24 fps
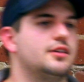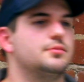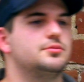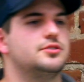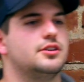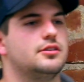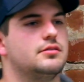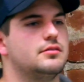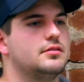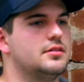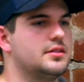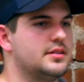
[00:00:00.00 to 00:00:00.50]
I hope
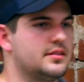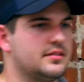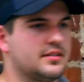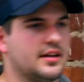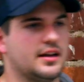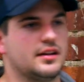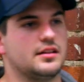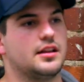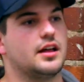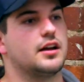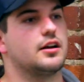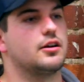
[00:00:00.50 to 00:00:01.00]
so. It's
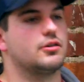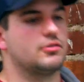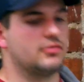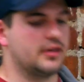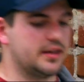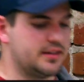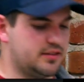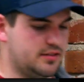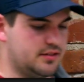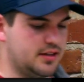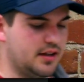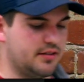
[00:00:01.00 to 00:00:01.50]
got a lot of
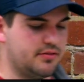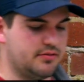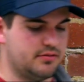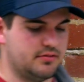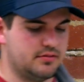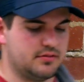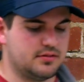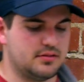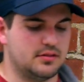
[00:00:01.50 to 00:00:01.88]
great stuff,